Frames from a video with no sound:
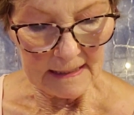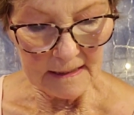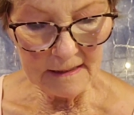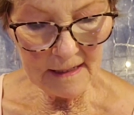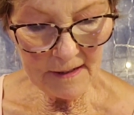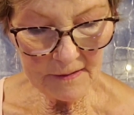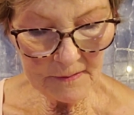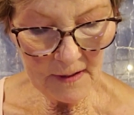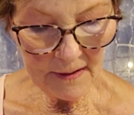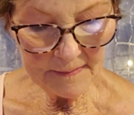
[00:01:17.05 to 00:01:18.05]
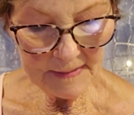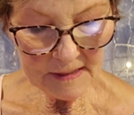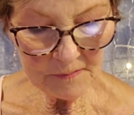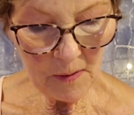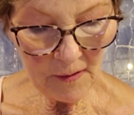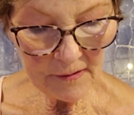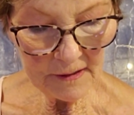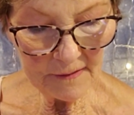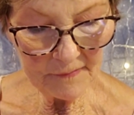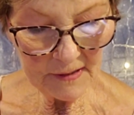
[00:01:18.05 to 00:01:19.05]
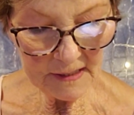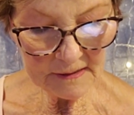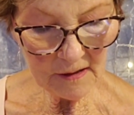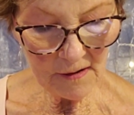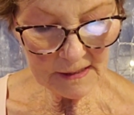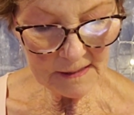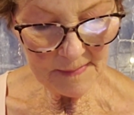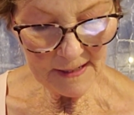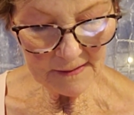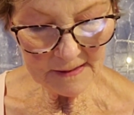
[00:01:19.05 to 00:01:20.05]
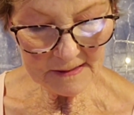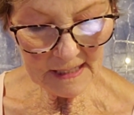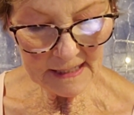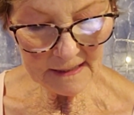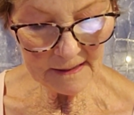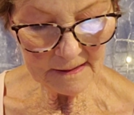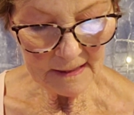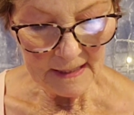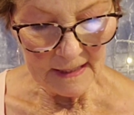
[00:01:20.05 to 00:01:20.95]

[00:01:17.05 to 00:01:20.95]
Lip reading: You know, it's part of talking about us taking a